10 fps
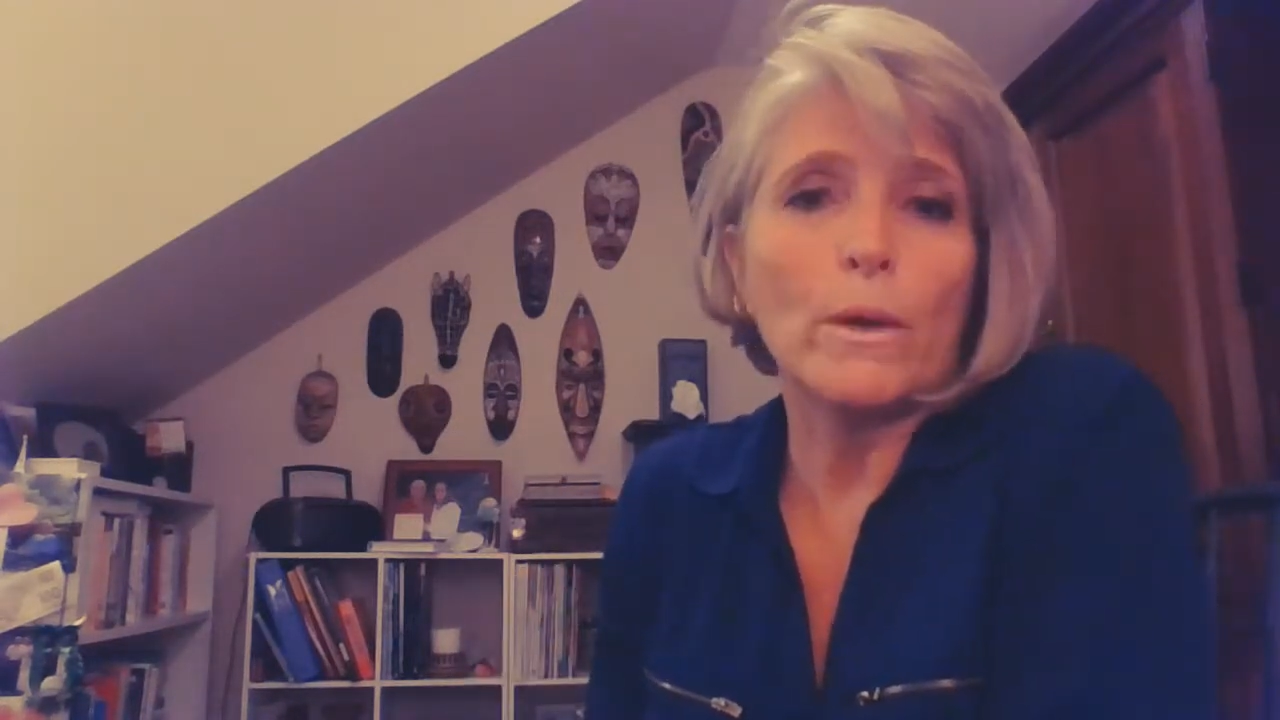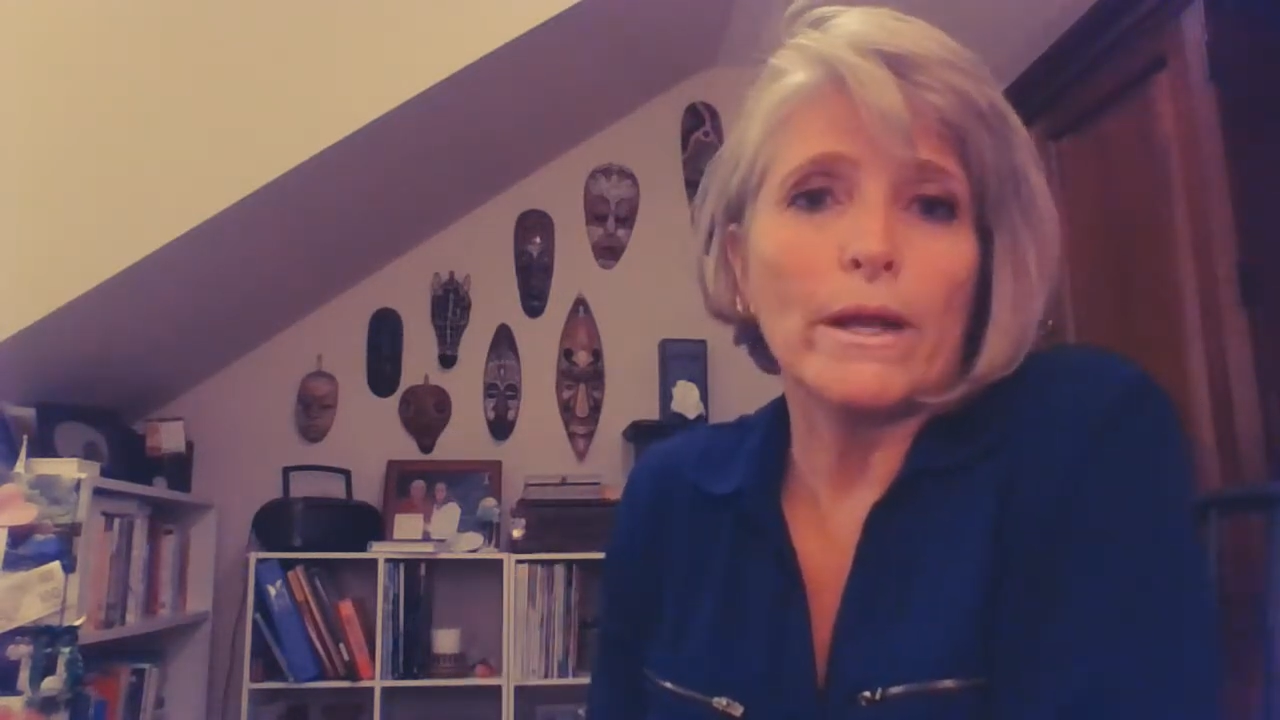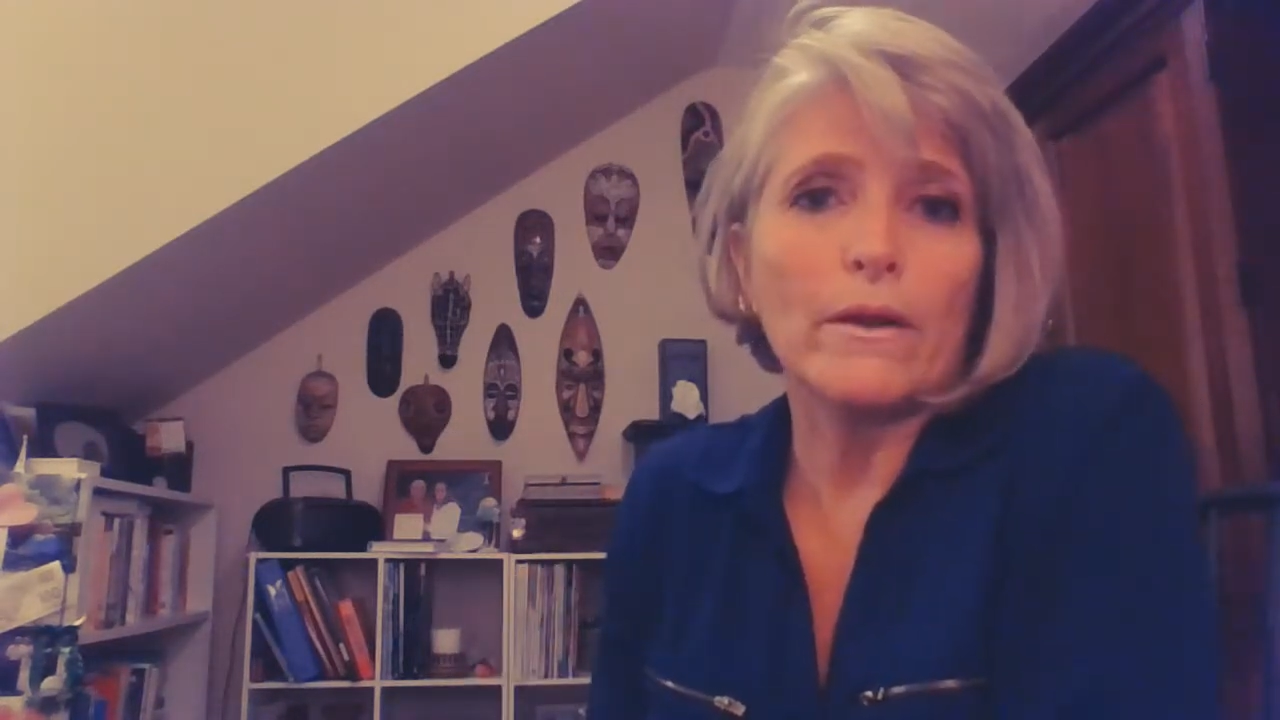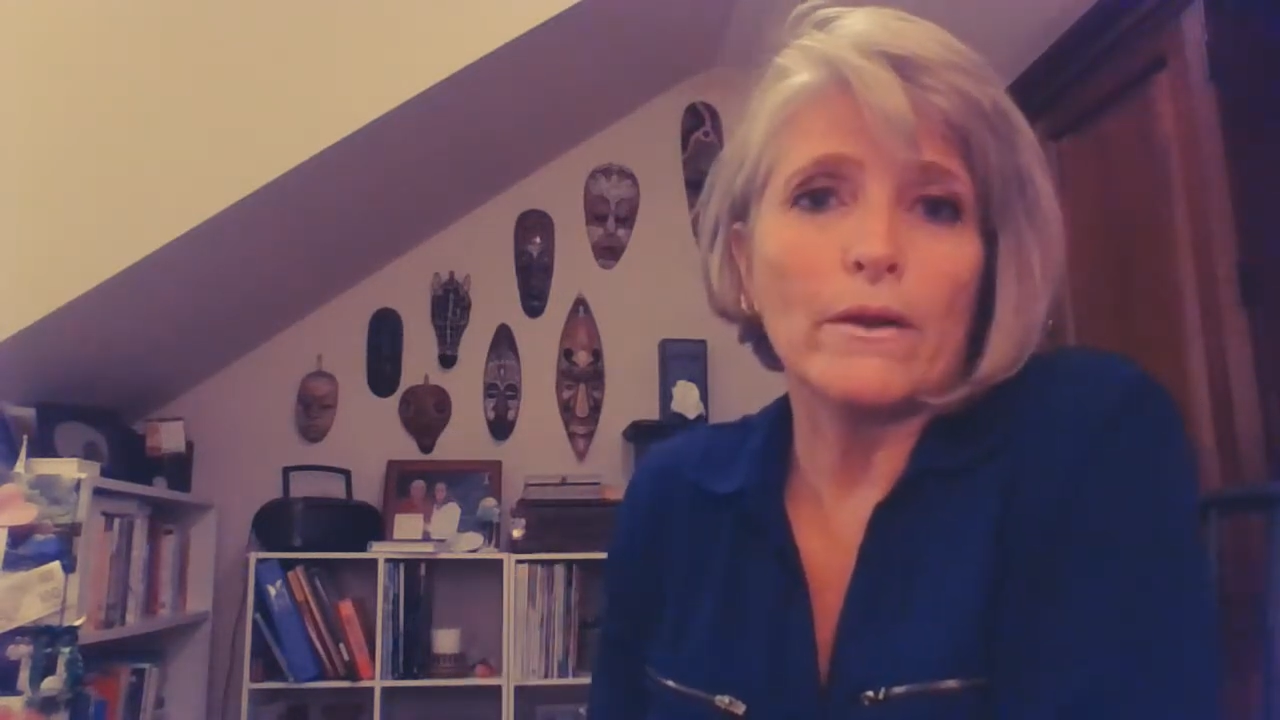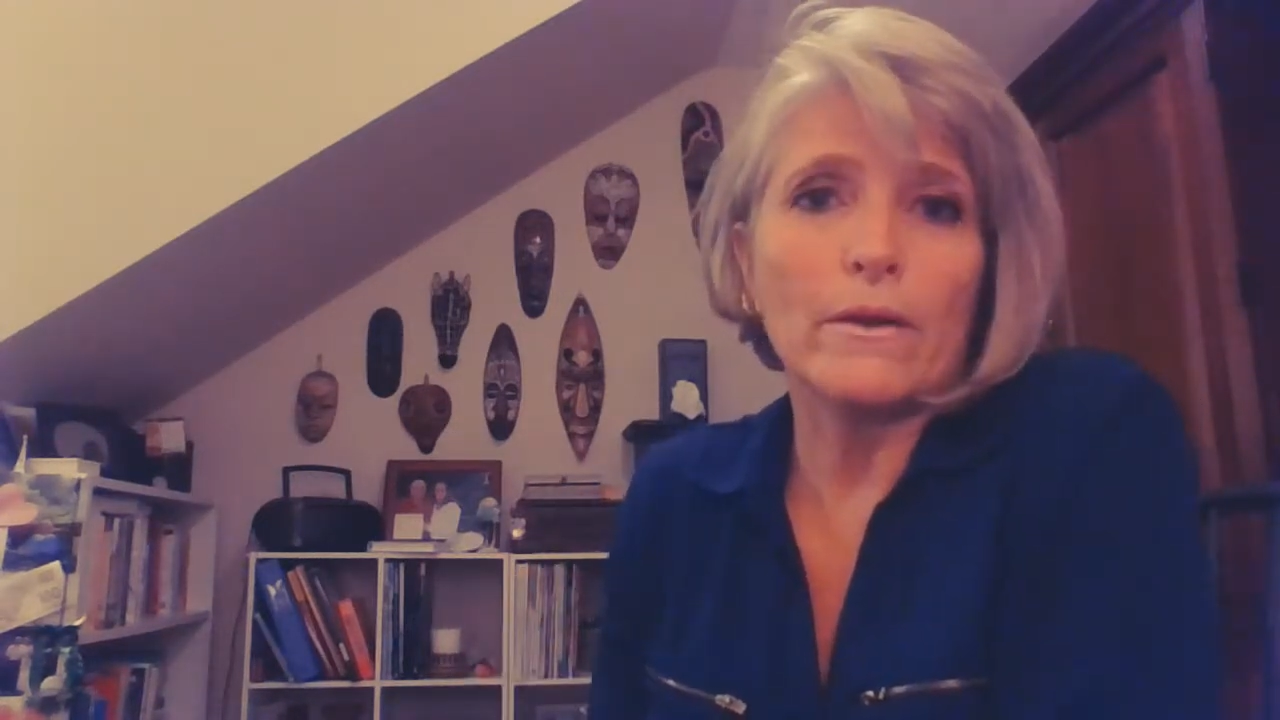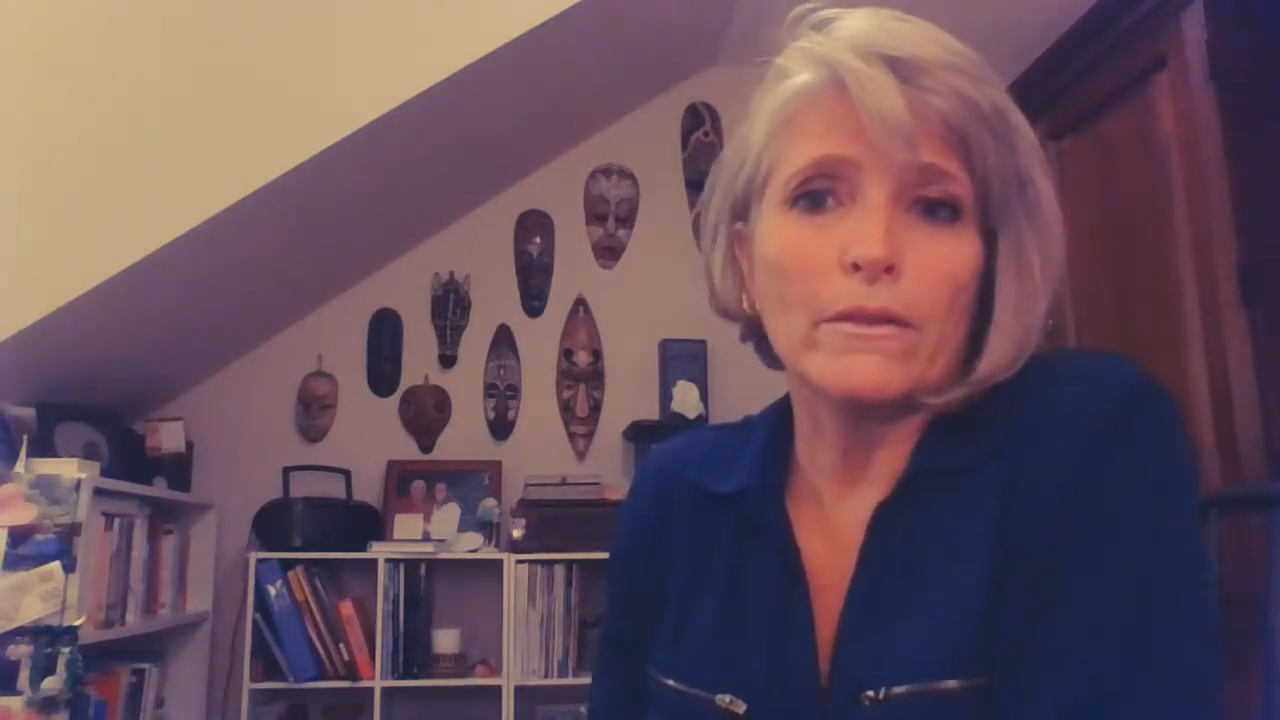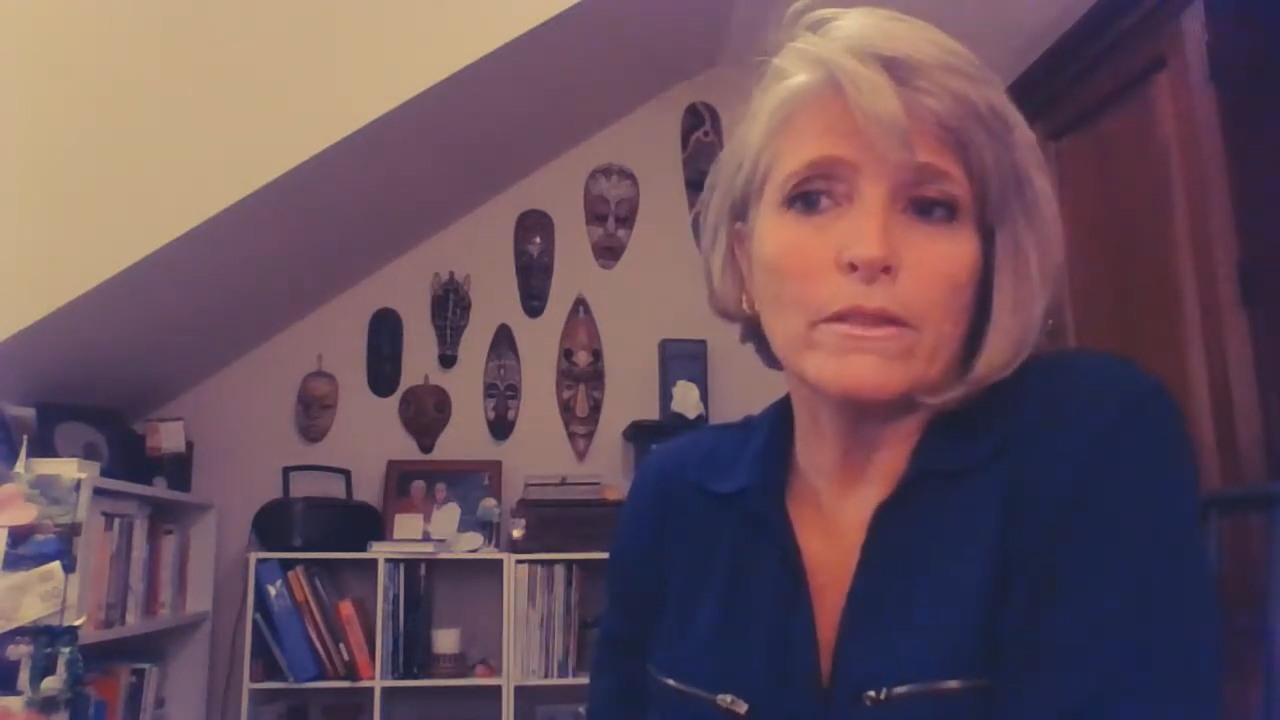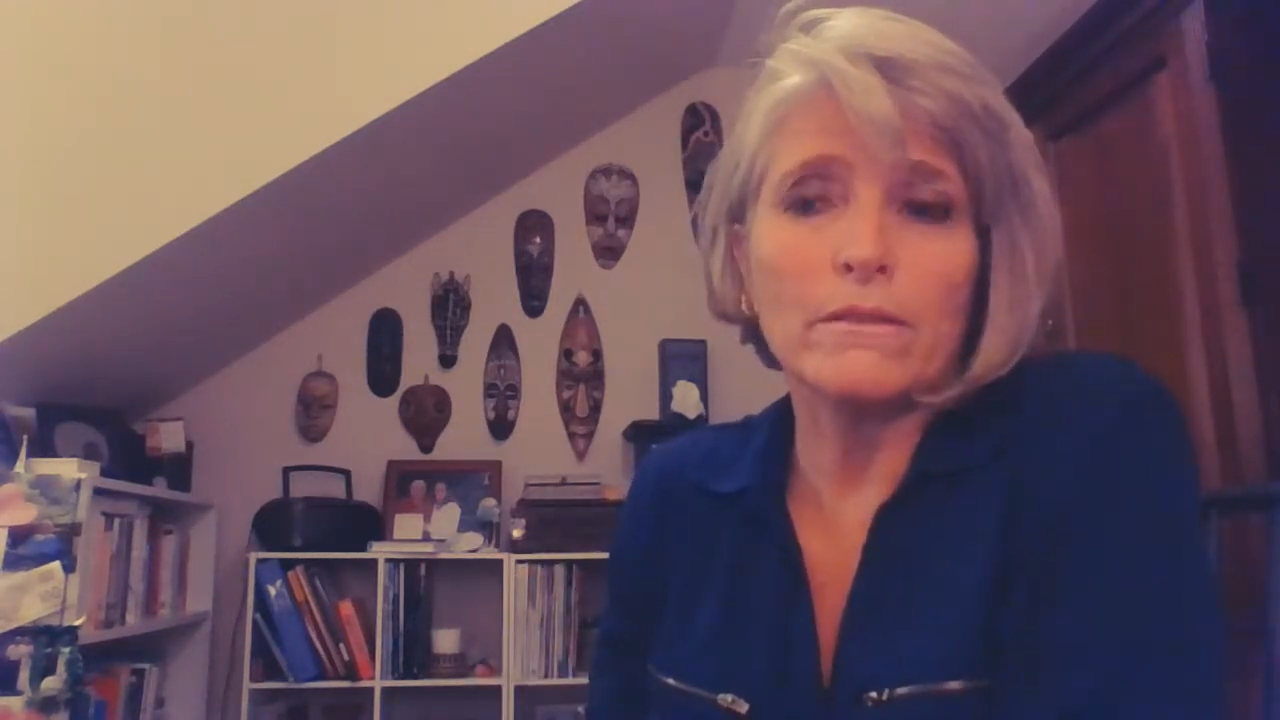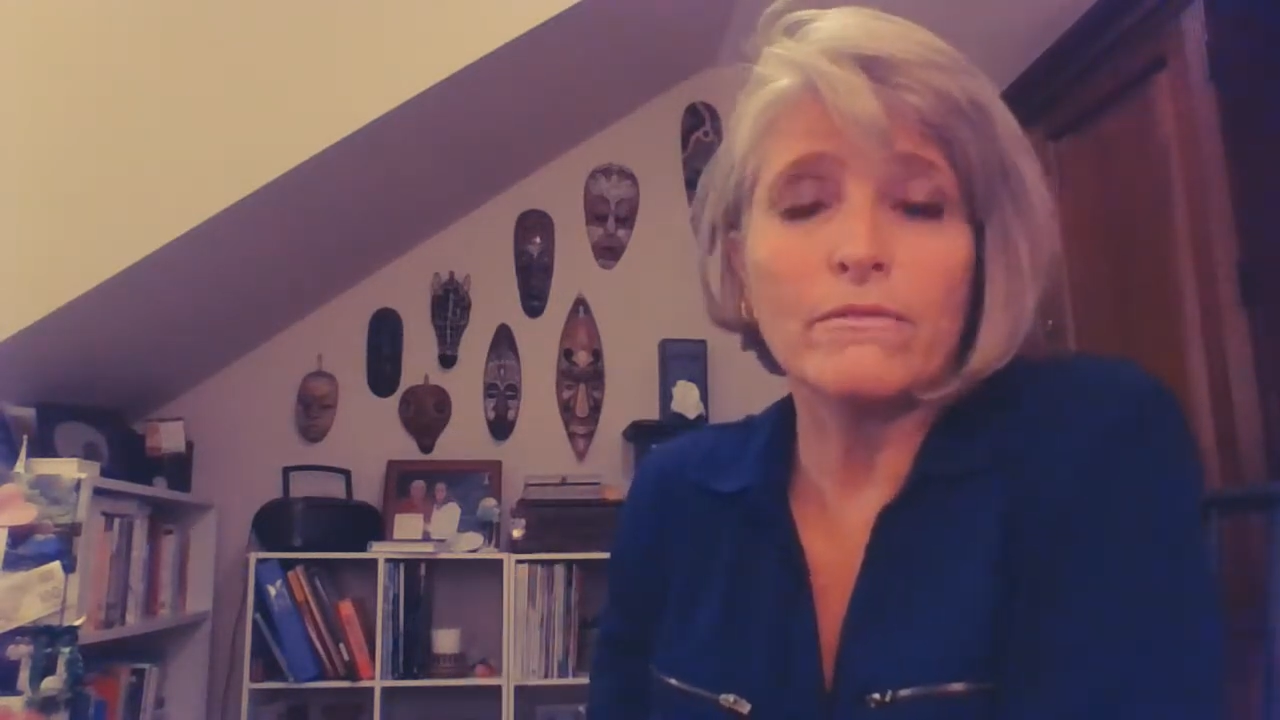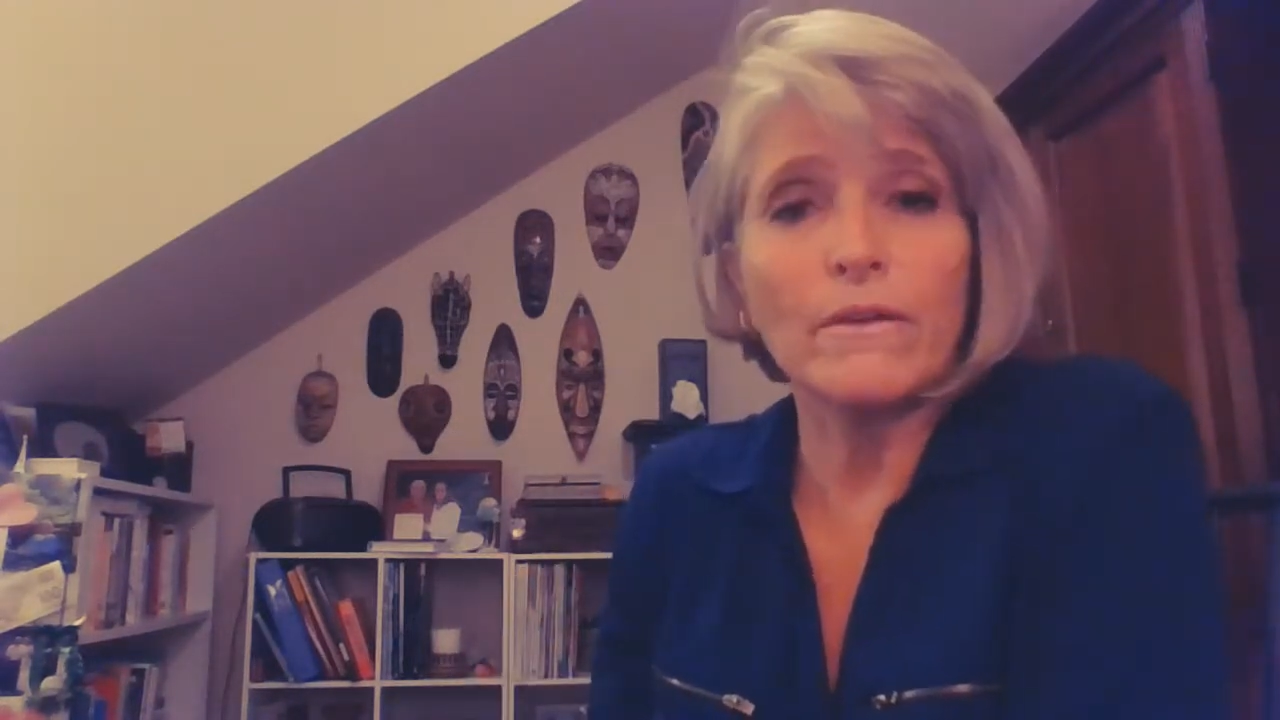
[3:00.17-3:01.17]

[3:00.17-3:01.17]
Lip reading: wear the